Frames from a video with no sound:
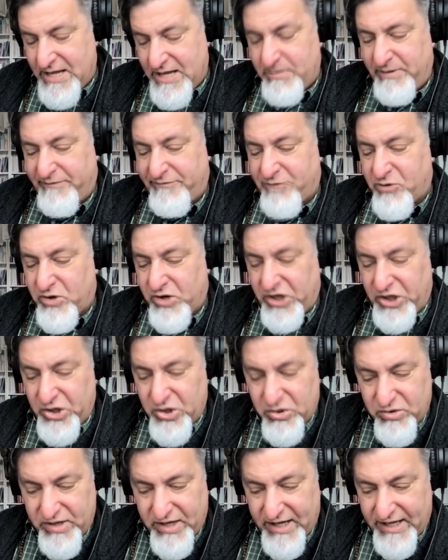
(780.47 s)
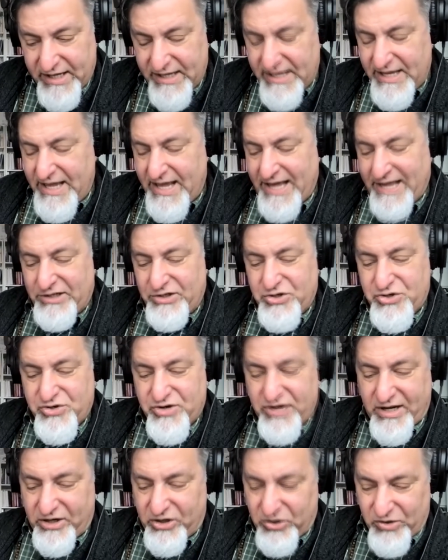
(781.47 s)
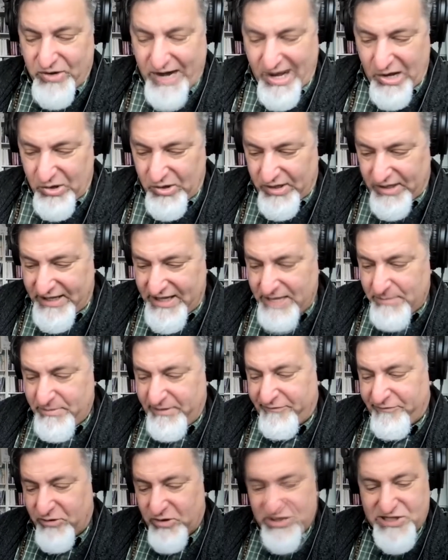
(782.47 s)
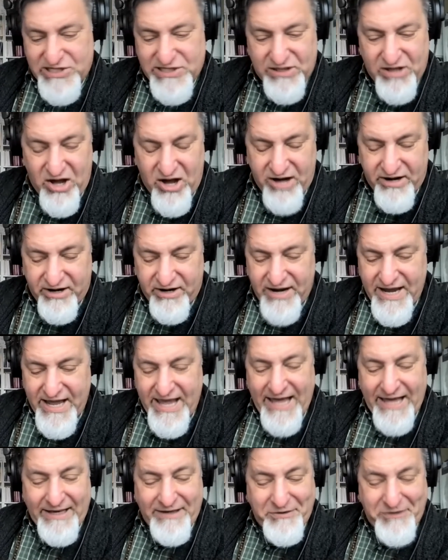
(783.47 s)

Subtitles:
before yoga and truck growl, before slaughter and